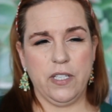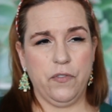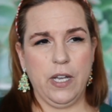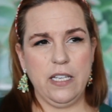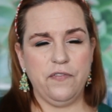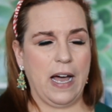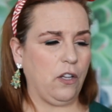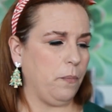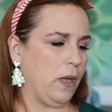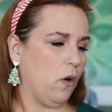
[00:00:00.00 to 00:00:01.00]
If you guys
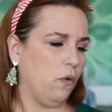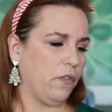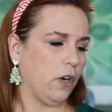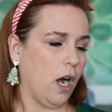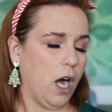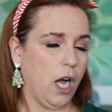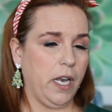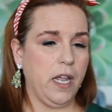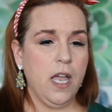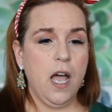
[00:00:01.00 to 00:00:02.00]
follow me over
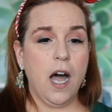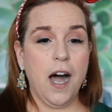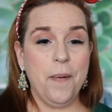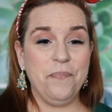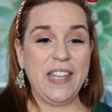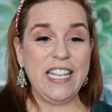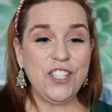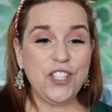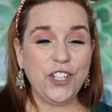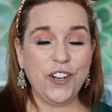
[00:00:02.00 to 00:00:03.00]
on
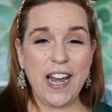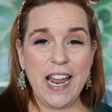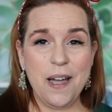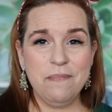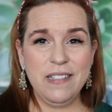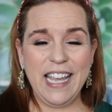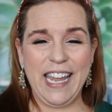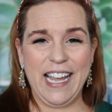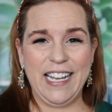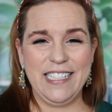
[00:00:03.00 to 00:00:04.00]
Instagram
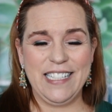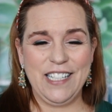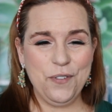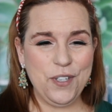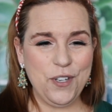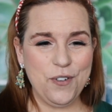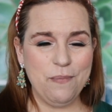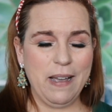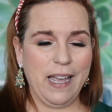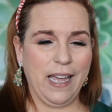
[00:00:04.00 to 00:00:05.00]
and
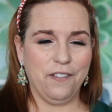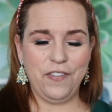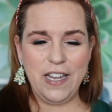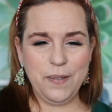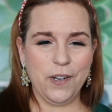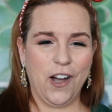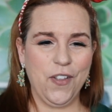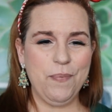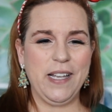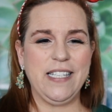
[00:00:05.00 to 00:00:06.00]
YouTube and Facebook, all
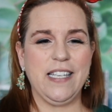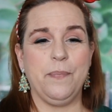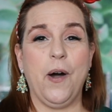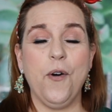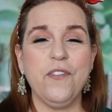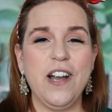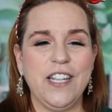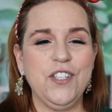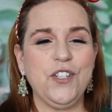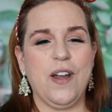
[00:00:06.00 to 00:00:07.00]
the places, but over on
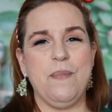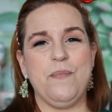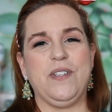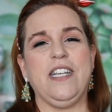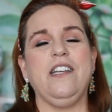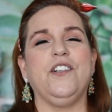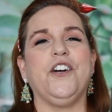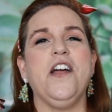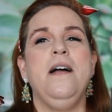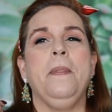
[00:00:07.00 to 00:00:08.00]
Instagram in particular,